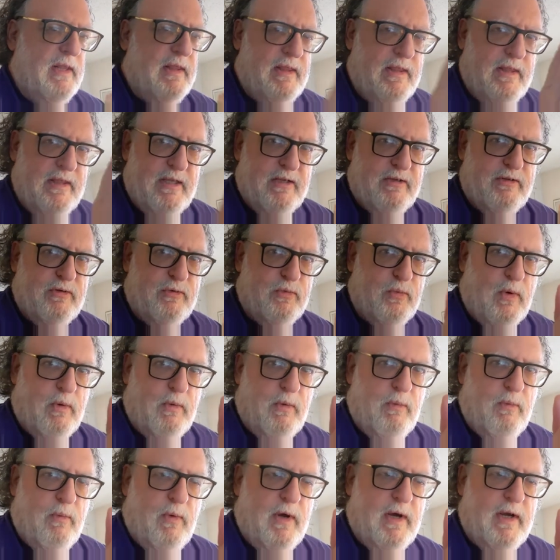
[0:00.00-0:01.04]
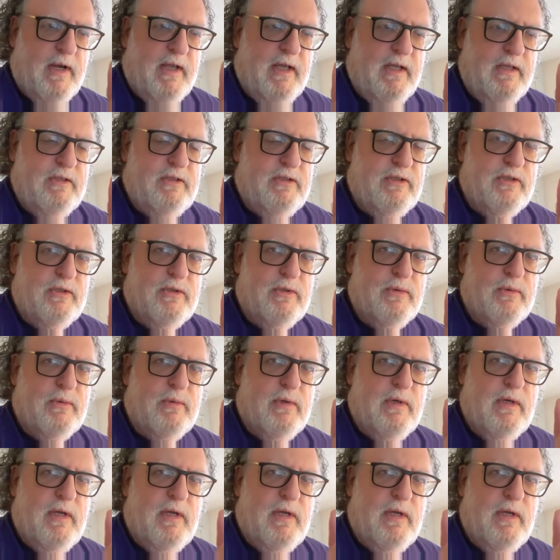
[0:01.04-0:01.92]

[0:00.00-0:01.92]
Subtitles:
This is where we want to get to.